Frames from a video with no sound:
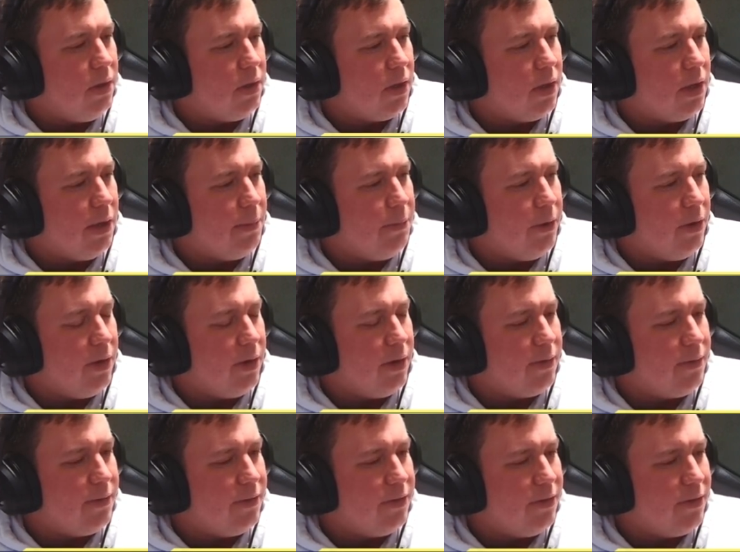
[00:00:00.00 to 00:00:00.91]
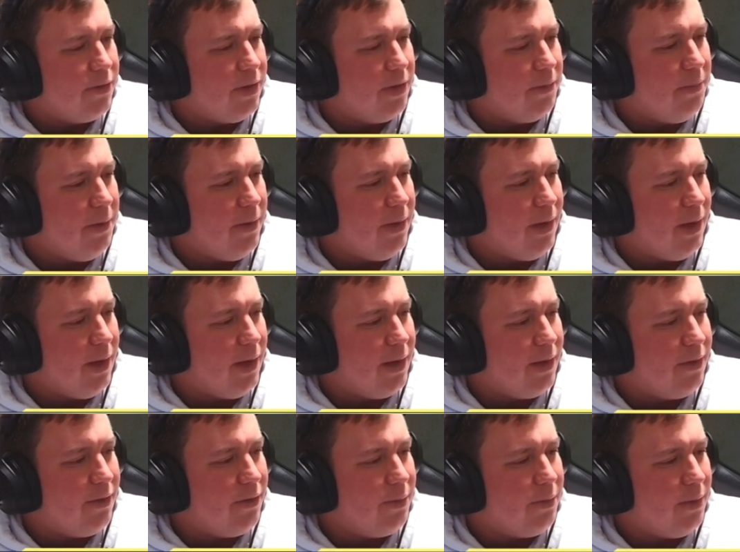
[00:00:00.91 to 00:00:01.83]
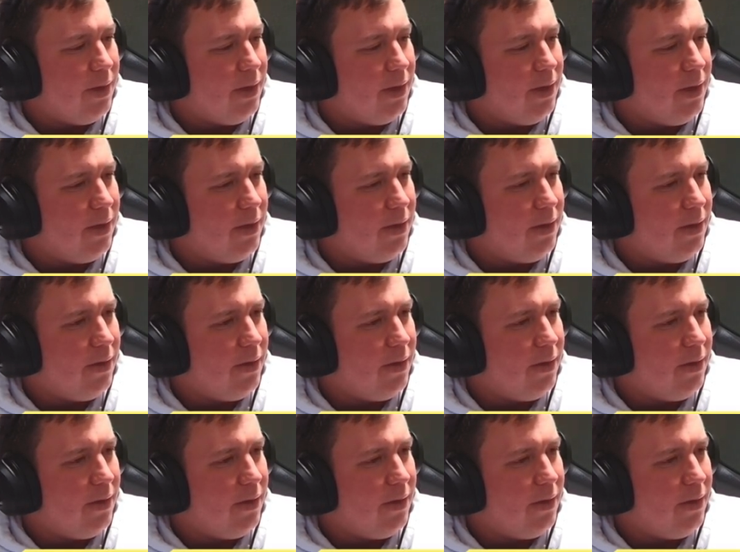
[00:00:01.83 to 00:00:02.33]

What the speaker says: Come on, just give me the lands we need.